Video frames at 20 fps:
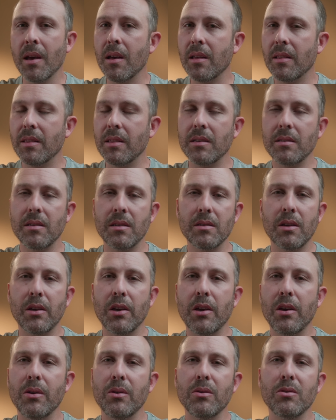This is a
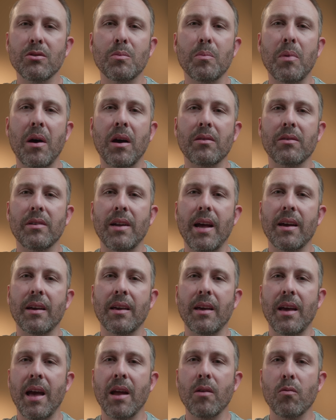huge
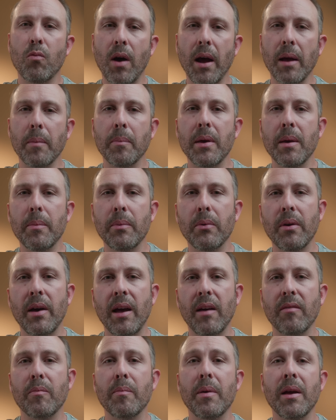bottleneck and why people
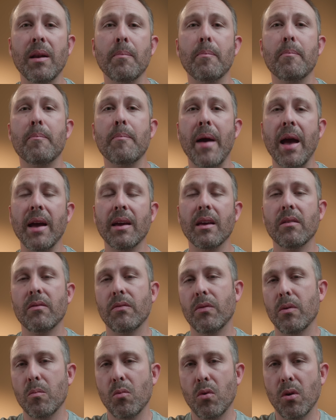have been begging
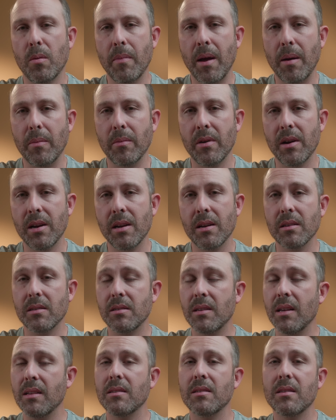for more memory
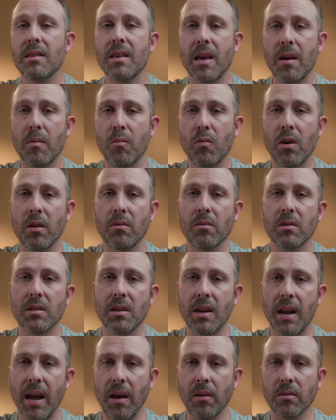since the M one was
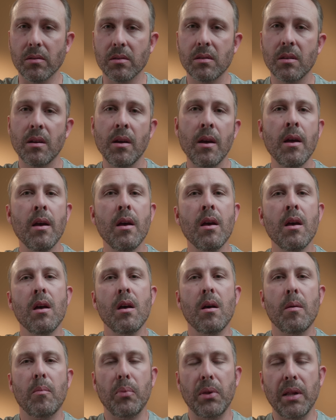announced.
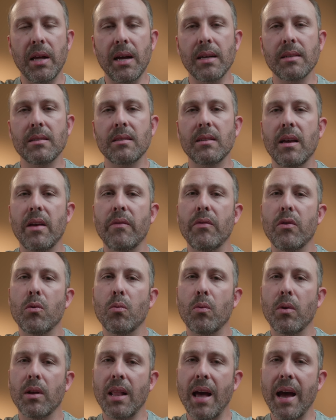Plus, if you
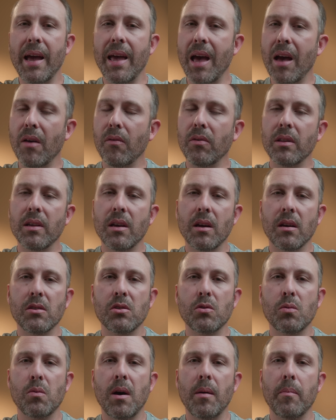rely heavily on
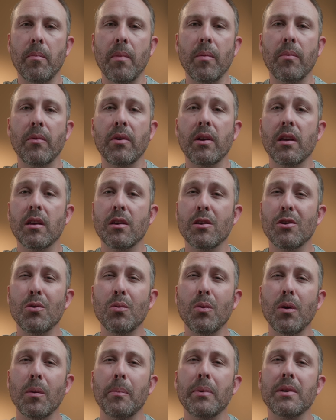swap memory,
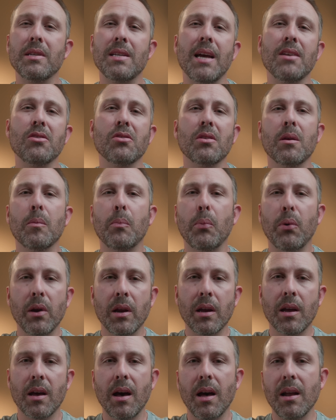you are potentially
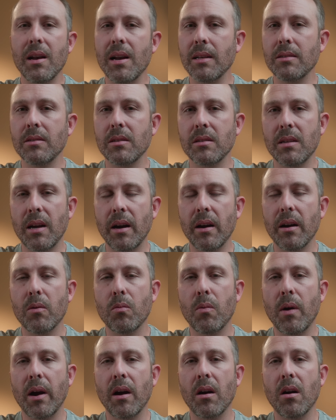putting unnecessary
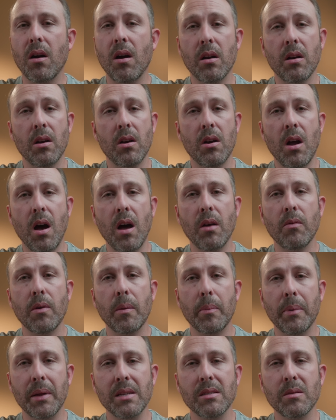wear on a
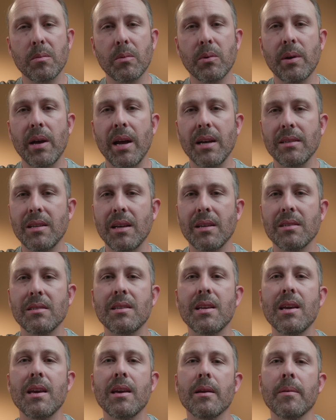non-replaceable S S
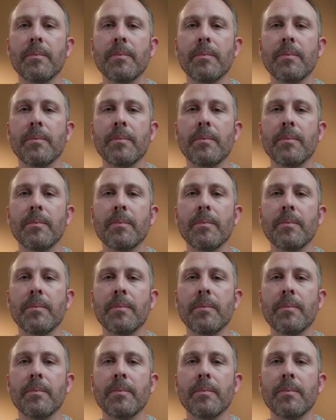D,